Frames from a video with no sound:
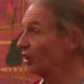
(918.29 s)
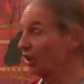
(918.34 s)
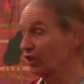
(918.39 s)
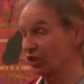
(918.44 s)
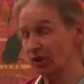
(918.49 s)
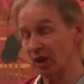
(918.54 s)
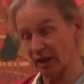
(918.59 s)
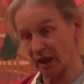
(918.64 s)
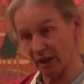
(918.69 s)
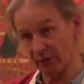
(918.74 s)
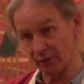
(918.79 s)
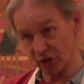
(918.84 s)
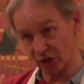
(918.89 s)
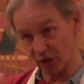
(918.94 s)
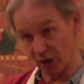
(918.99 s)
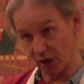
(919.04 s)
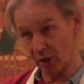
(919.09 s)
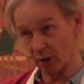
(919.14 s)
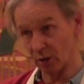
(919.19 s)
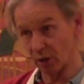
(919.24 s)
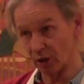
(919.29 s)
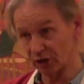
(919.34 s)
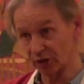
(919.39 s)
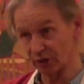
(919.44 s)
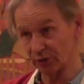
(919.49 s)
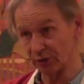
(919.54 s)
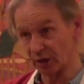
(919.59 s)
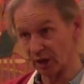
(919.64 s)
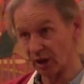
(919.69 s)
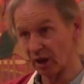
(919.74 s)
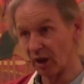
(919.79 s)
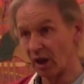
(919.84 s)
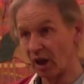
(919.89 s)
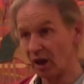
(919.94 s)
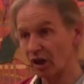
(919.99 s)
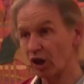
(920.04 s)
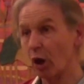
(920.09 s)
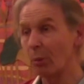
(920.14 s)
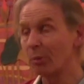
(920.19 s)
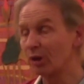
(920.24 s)
and so it gave us a lot of
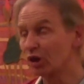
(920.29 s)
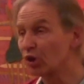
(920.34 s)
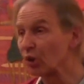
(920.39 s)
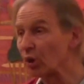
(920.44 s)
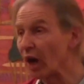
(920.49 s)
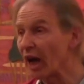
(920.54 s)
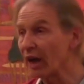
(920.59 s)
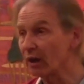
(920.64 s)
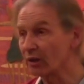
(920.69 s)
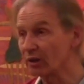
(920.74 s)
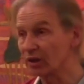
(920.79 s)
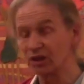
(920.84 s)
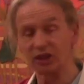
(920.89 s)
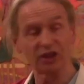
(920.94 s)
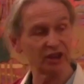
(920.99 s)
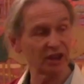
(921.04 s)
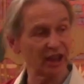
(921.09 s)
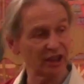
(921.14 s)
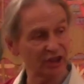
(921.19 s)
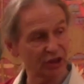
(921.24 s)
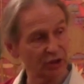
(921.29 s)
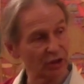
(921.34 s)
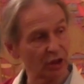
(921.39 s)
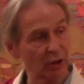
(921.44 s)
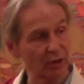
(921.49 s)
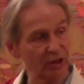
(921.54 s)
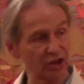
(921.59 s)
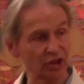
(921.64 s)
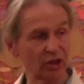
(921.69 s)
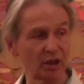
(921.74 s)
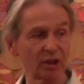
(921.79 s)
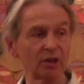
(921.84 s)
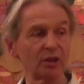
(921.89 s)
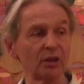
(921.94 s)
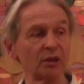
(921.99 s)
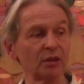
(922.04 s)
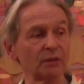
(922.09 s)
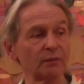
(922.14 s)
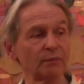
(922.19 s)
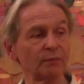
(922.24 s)
common ground to get to know each other
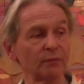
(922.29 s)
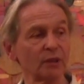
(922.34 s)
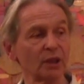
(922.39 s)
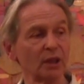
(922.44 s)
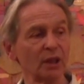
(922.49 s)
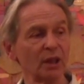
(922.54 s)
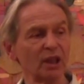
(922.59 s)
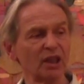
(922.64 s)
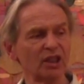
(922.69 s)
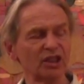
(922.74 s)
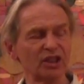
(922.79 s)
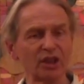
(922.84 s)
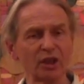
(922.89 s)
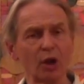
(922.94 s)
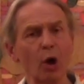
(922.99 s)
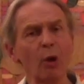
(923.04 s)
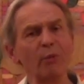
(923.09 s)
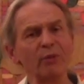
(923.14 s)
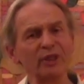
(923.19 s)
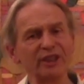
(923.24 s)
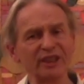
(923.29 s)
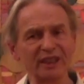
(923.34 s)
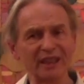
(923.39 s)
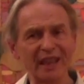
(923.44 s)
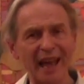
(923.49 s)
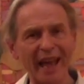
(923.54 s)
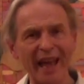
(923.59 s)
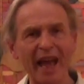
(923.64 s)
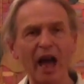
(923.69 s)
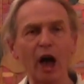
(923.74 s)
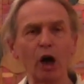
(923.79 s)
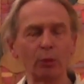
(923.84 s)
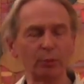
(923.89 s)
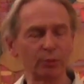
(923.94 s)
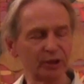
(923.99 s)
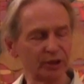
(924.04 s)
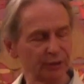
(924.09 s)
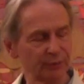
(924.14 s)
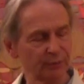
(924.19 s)
on. So obviously that helped.